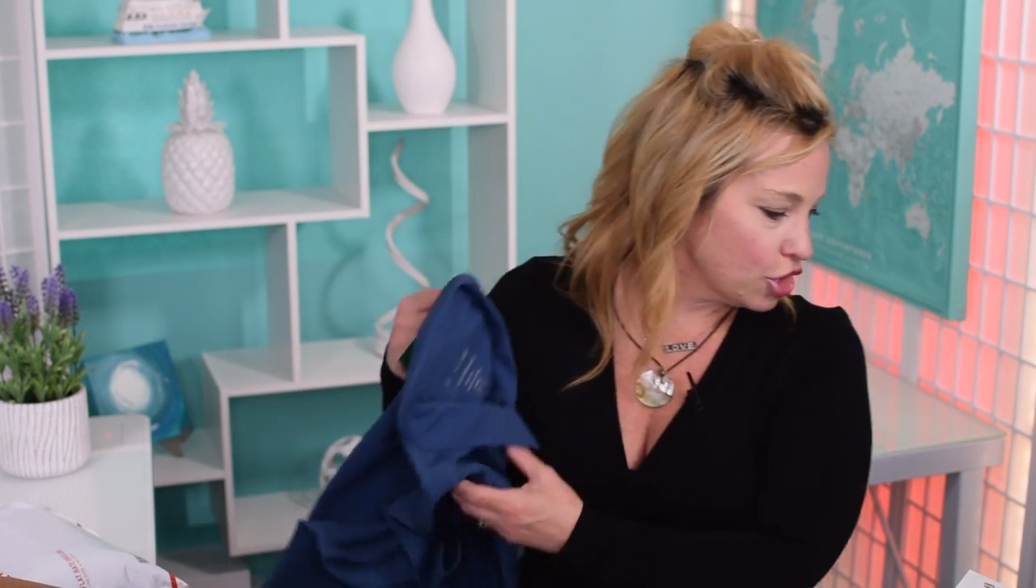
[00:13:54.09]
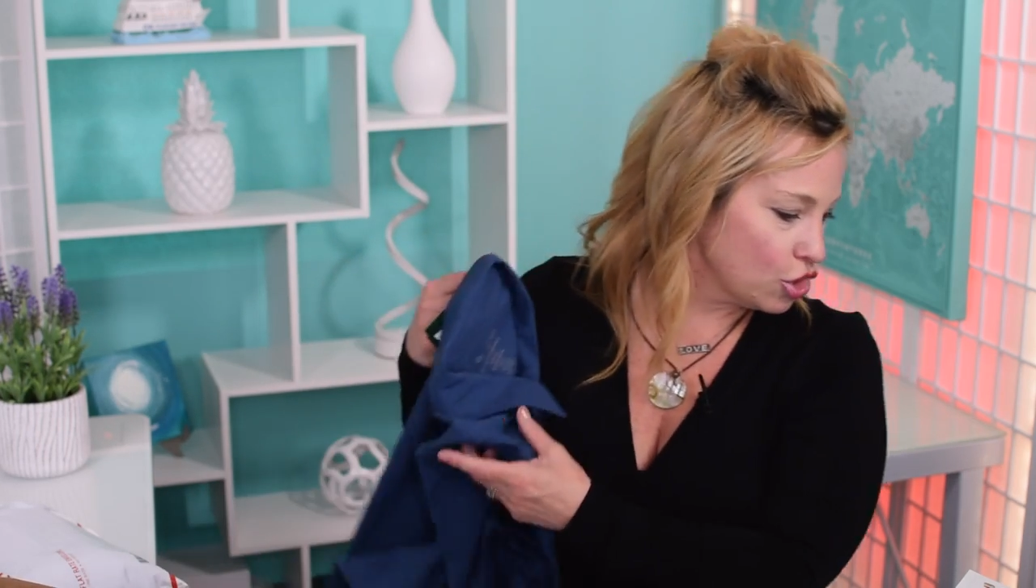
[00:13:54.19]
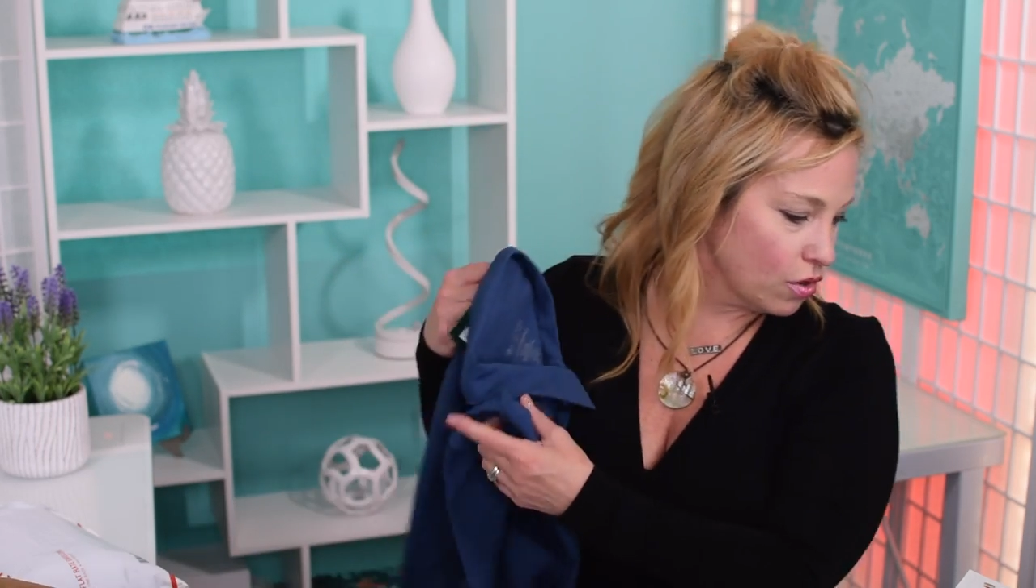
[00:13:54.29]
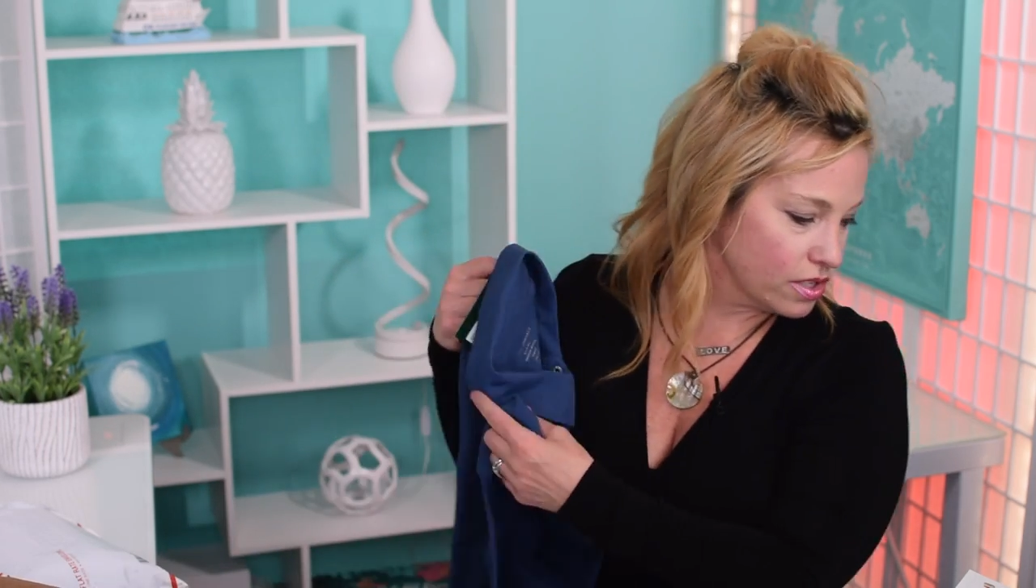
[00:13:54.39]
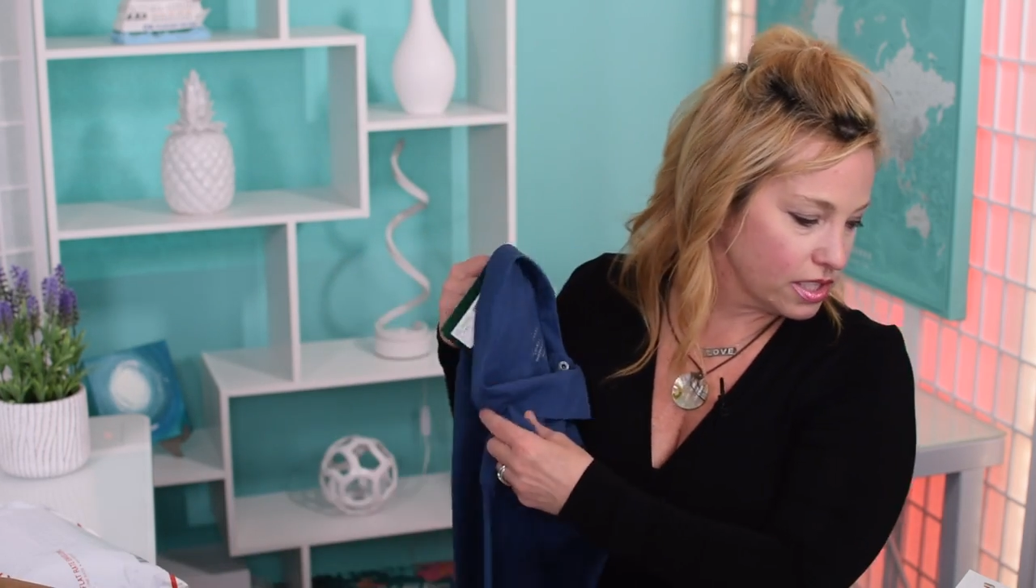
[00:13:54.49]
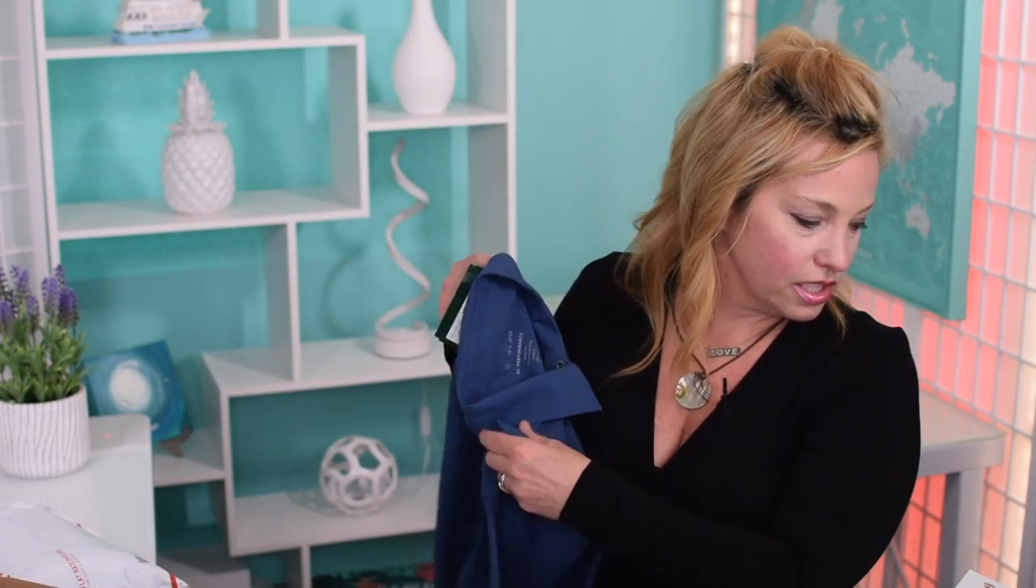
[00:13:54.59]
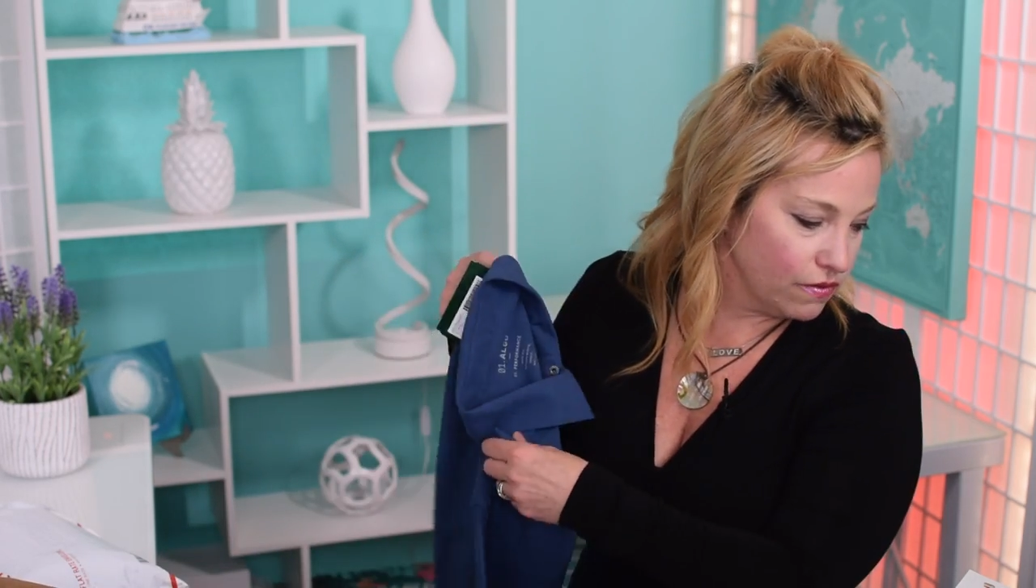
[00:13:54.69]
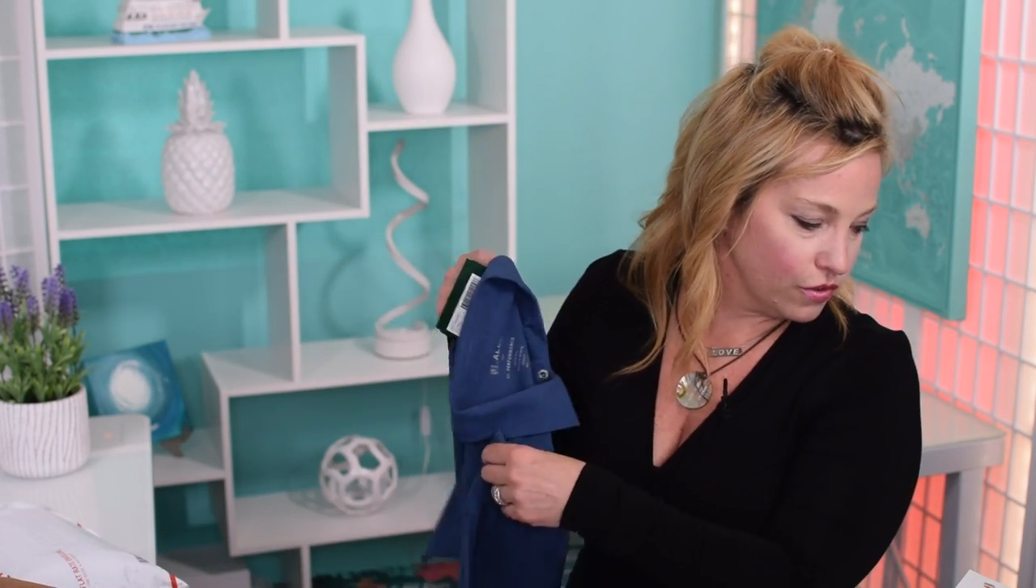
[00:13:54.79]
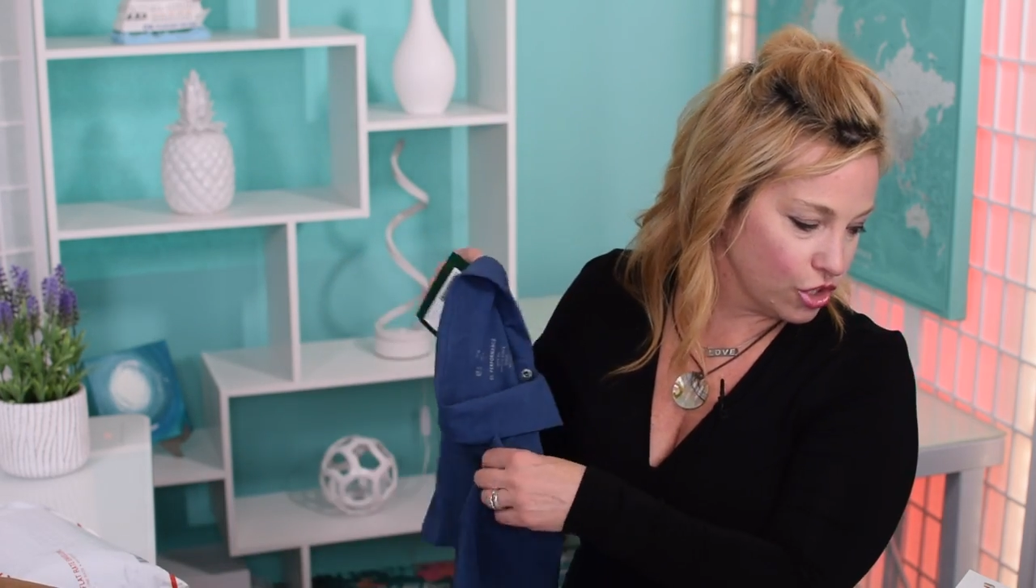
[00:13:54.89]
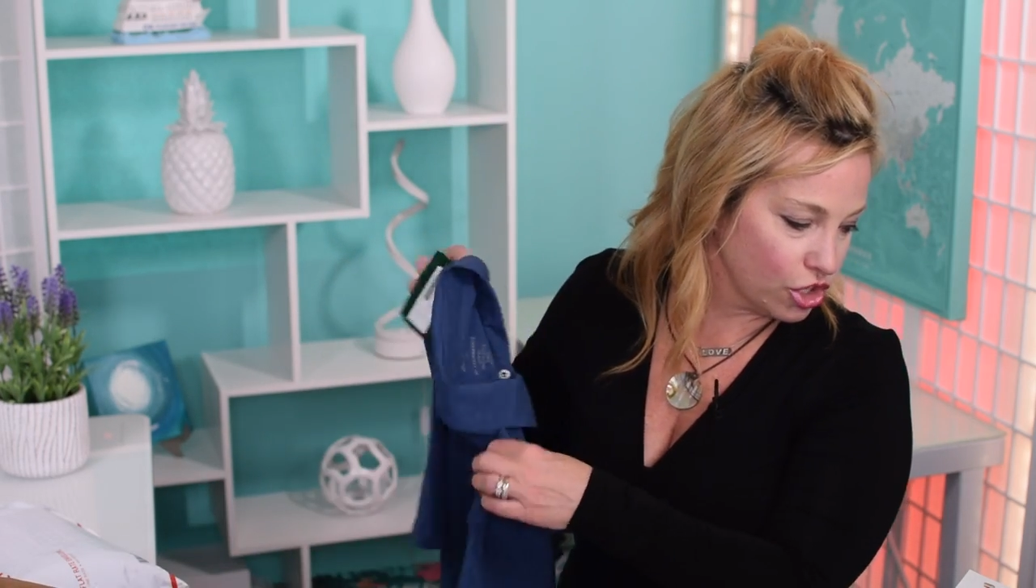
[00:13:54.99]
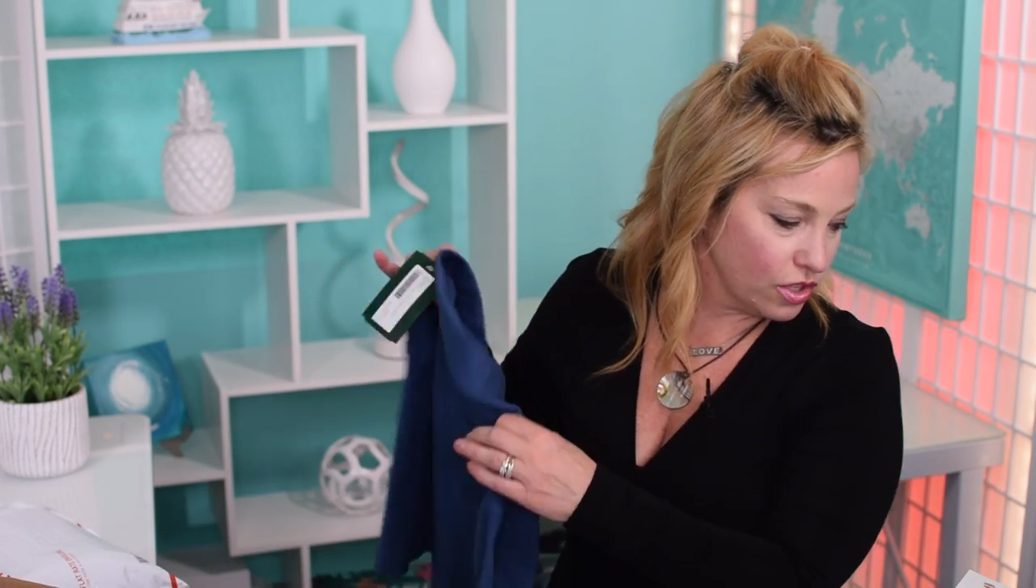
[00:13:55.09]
short sleeve version.